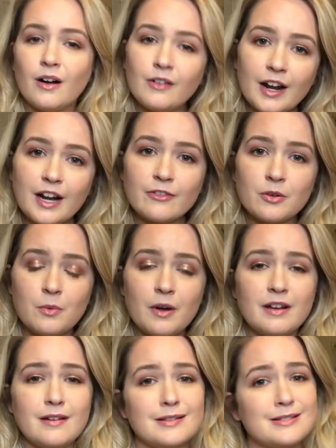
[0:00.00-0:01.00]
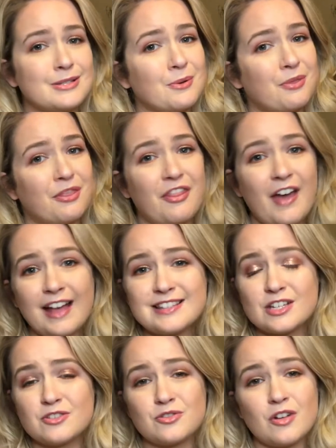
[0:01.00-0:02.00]
right, everyone. So that's
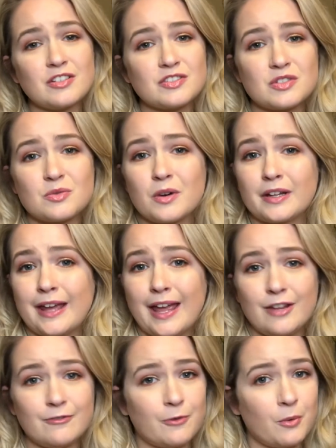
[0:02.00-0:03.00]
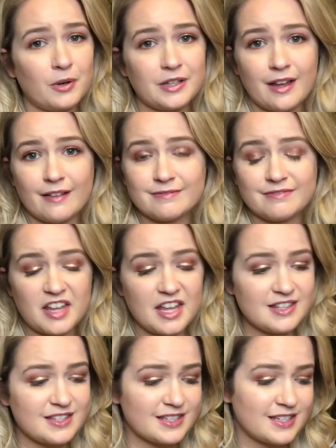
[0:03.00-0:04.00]
a drugstore kit for you.
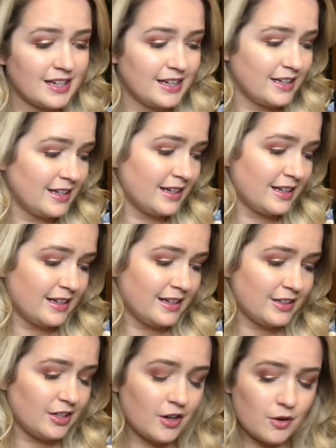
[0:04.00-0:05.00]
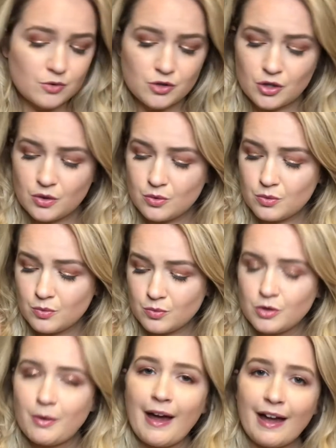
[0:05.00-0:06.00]
It's, you know, you
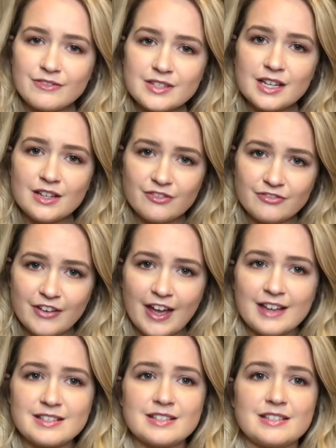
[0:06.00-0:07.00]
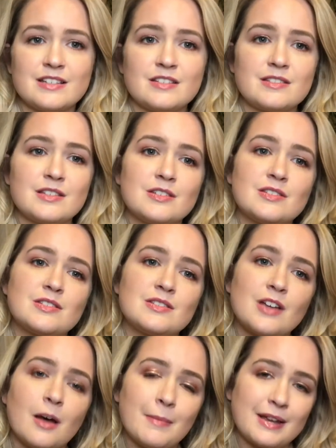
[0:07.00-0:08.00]
have to invest to
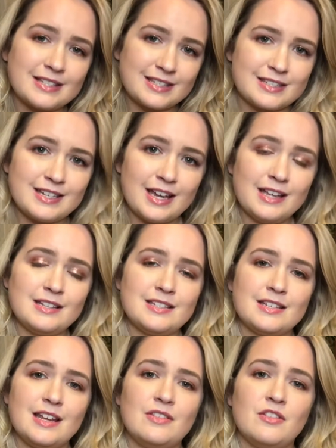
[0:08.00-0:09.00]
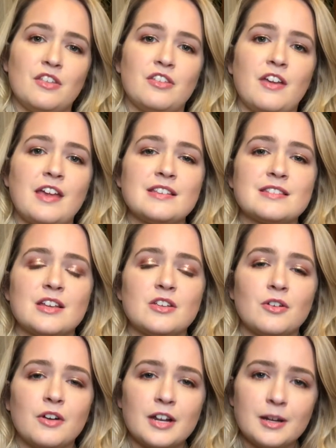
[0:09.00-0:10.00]
some extent in the things that
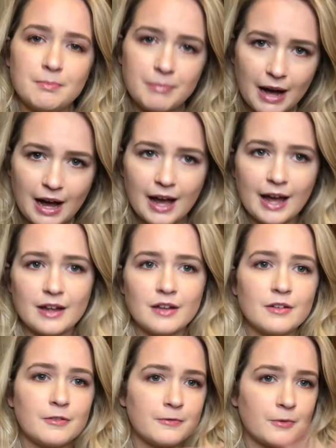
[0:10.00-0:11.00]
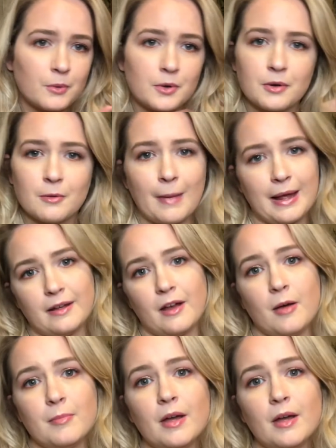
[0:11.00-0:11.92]
you're gonna buy for your makeup.